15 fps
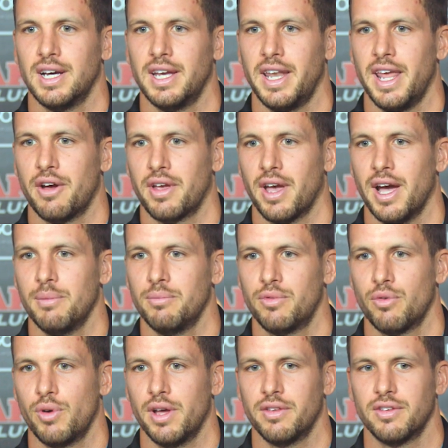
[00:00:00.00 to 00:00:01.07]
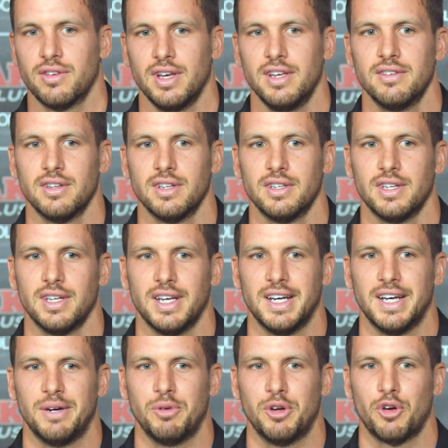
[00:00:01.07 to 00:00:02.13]
in our game throughout the season,
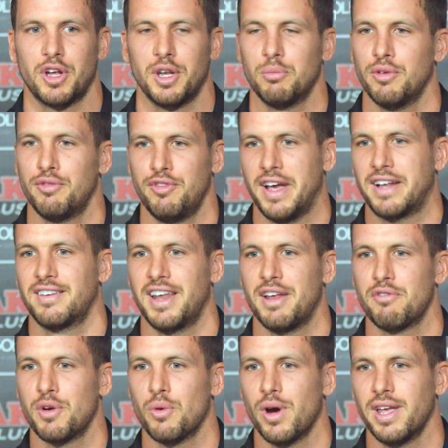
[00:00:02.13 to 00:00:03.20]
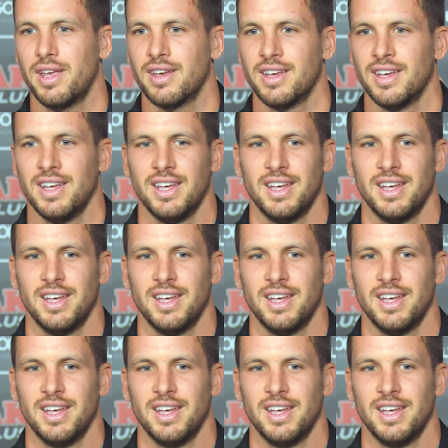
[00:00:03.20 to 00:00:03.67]
and we're not going to perfect it every week,